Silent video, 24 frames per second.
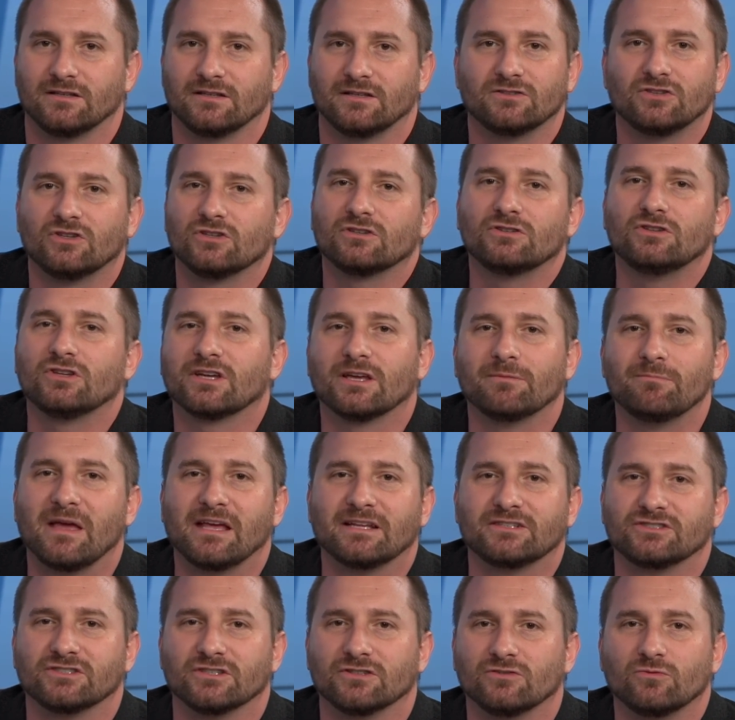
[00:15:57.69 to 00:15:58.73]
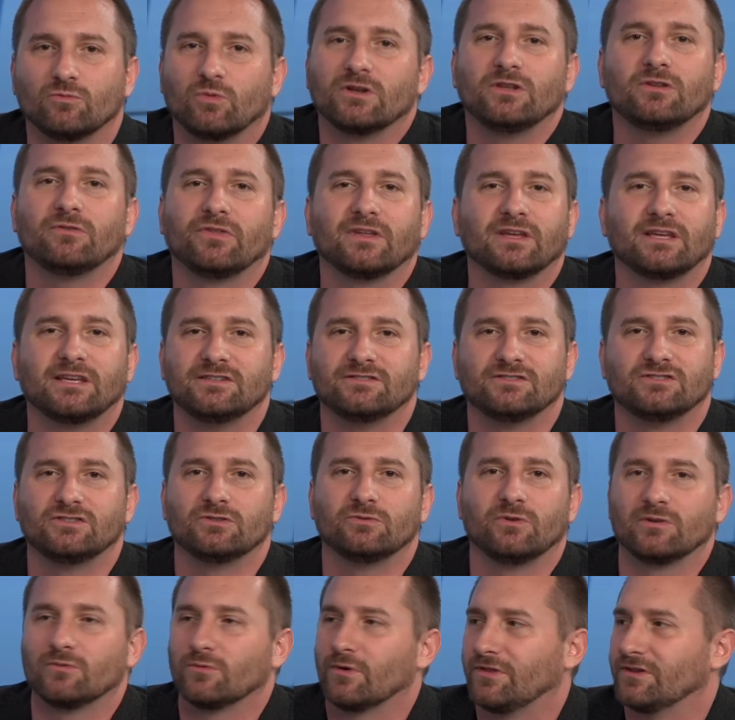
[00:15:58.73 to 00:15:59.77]
Look, look at Manchin. What do you think he's
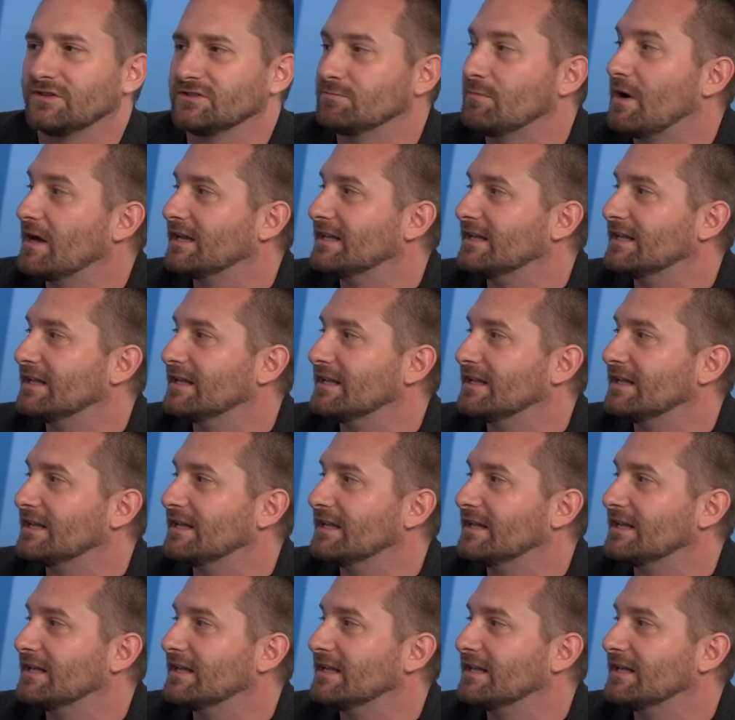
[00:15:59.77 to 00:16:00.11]
doing with his money?